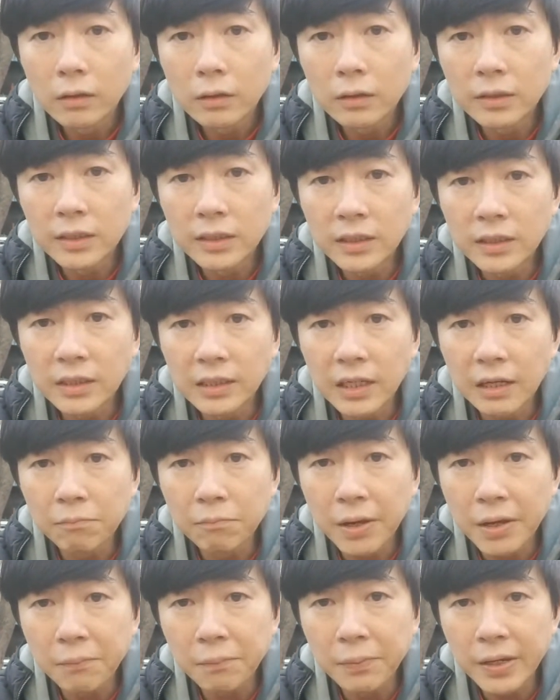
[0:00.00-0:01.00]
This year,
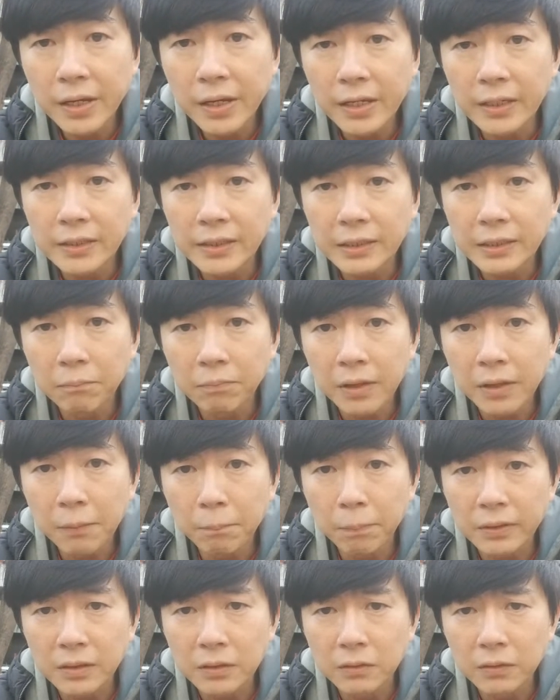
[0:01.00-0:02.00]
maybe it's
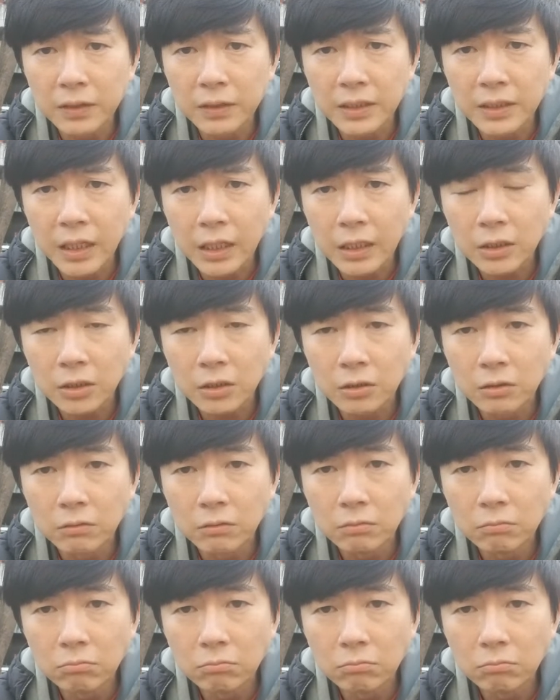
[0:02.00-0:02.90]
something personal and sexual.